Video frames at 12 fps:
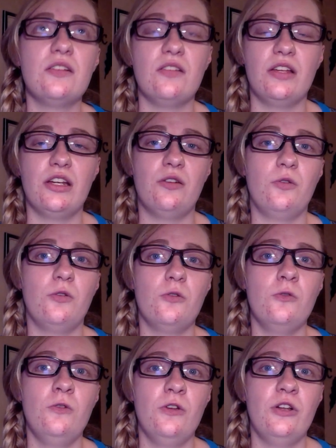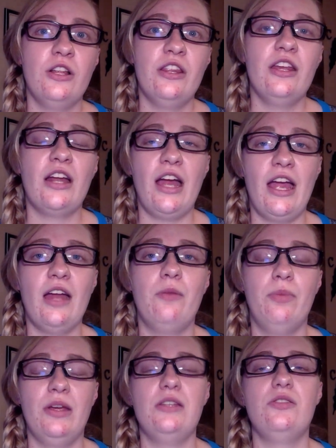clinical that I had
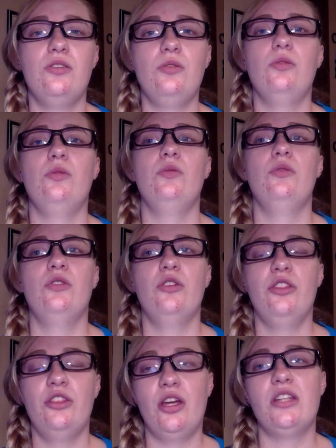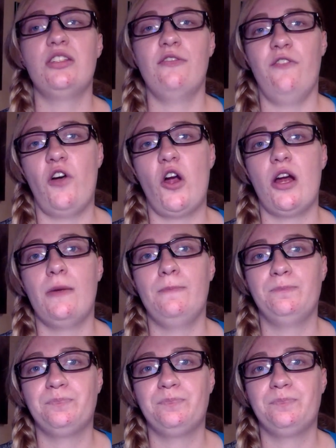been to thus far.